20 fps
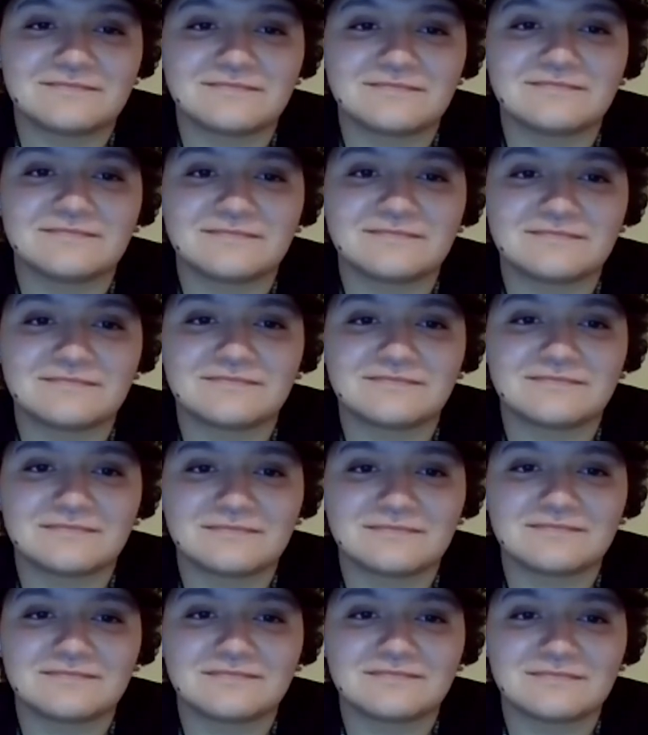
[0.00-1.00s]

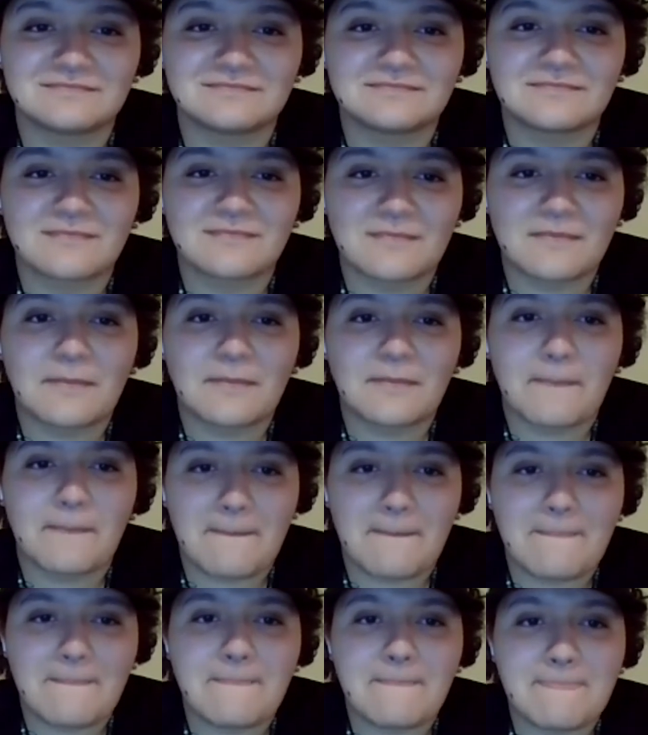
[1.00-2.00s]

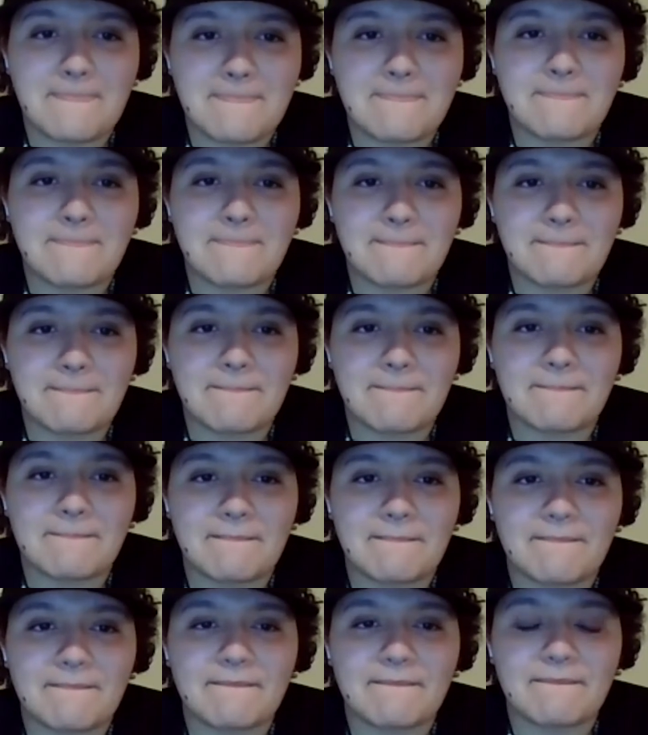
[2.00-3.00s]

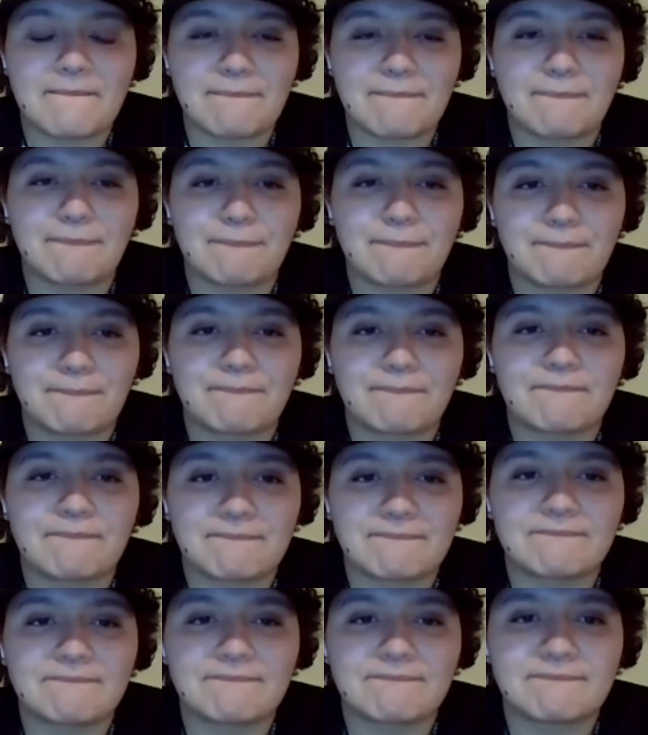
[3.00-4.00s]

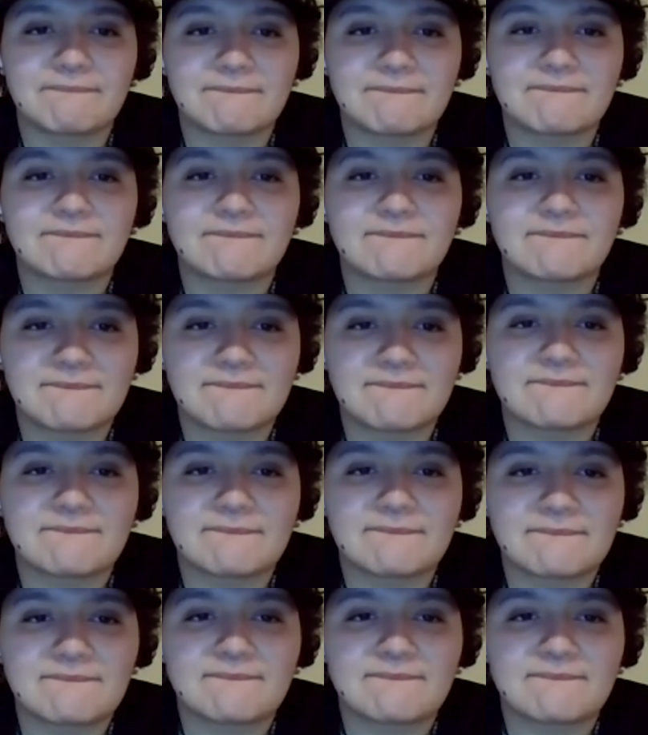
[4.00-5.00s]

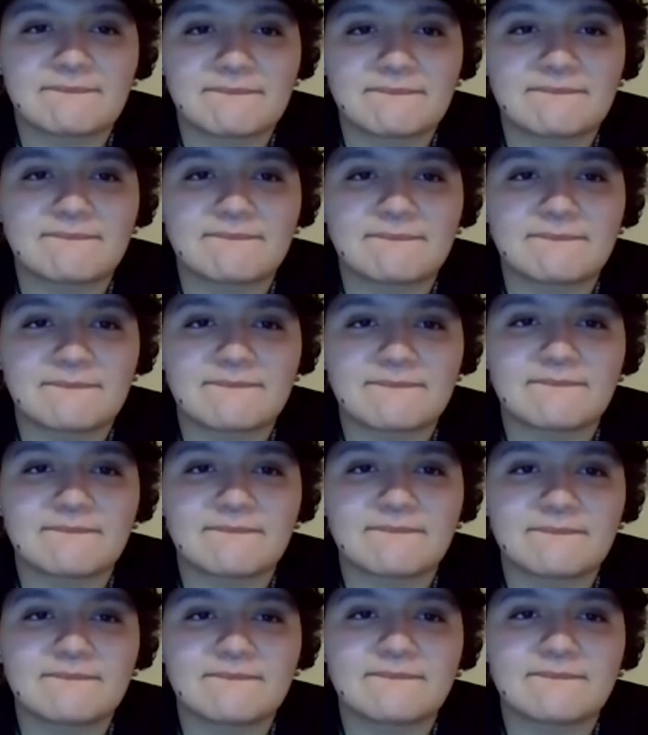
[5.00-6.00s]

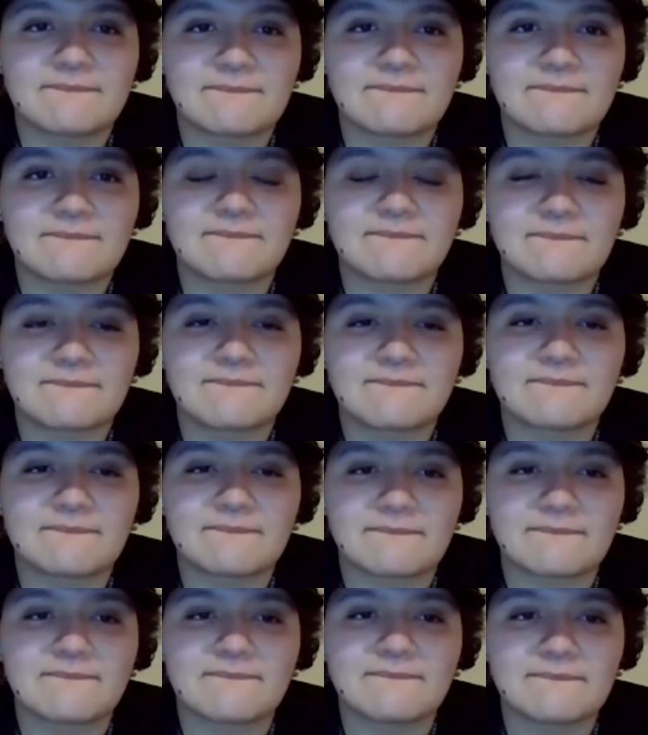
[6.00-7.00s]

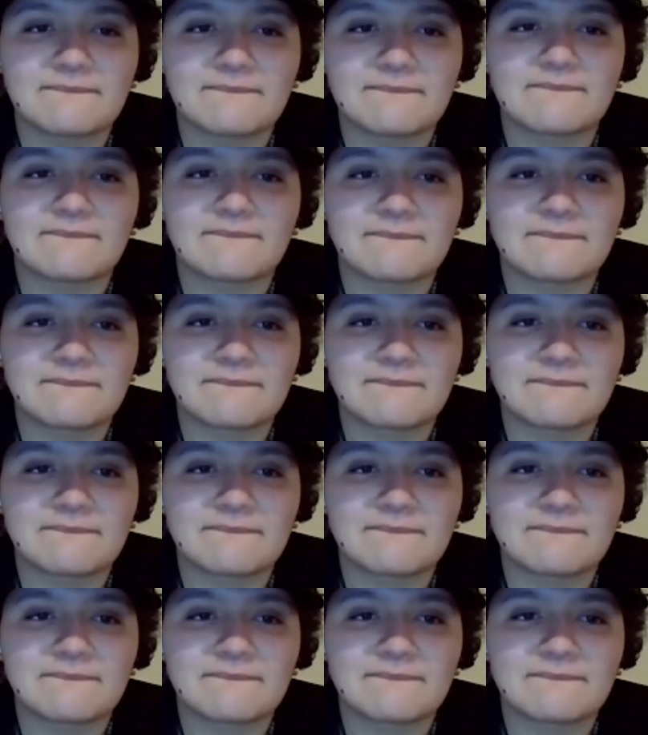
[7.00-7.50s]
The person shown says nothing.